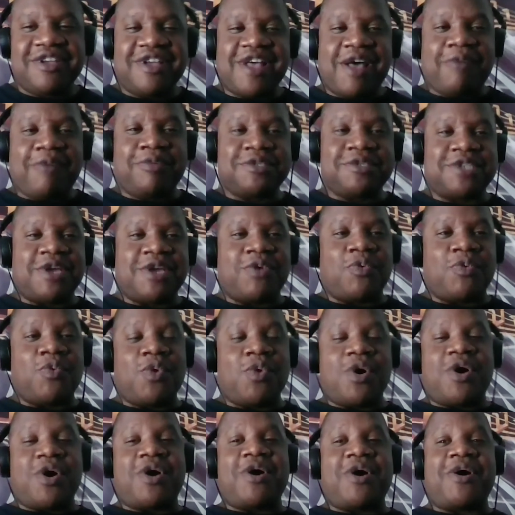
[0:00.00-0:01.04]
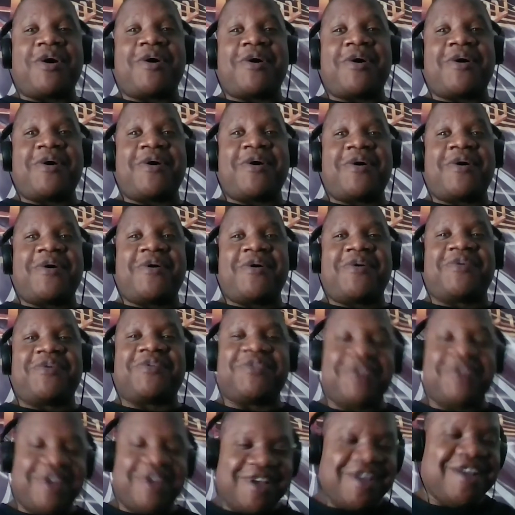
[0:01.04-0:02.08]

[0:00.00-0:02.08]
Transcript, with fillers: I was like, whoa.